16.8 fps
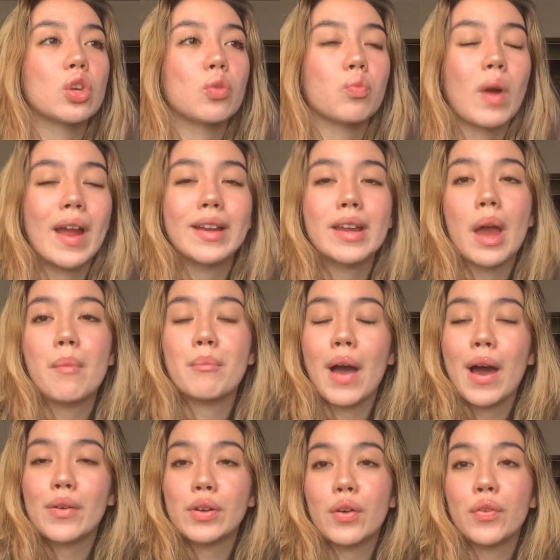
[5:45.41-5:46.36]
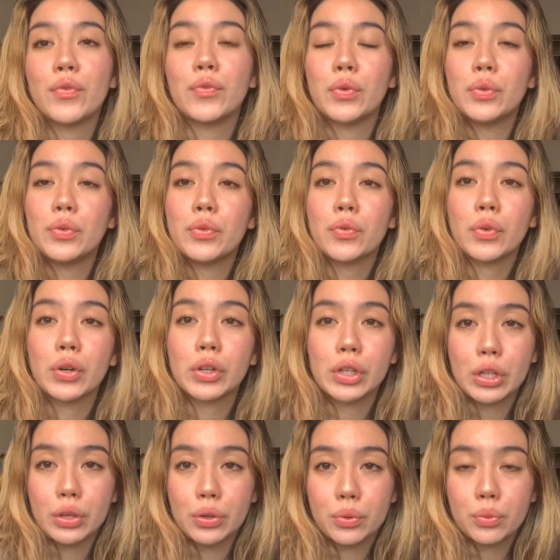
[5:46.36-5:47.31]
right amount of food for
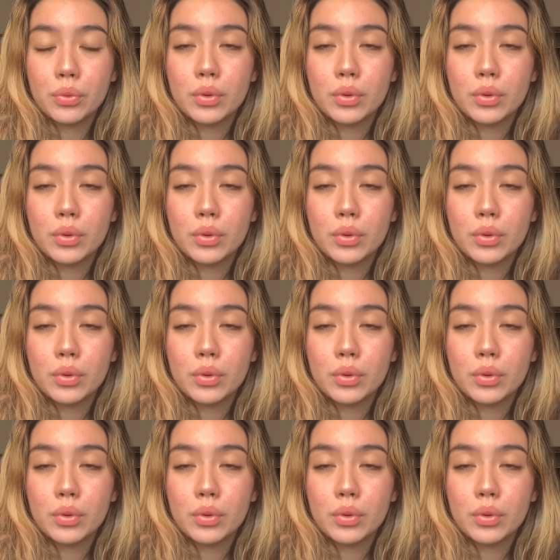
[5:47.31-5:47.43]
you.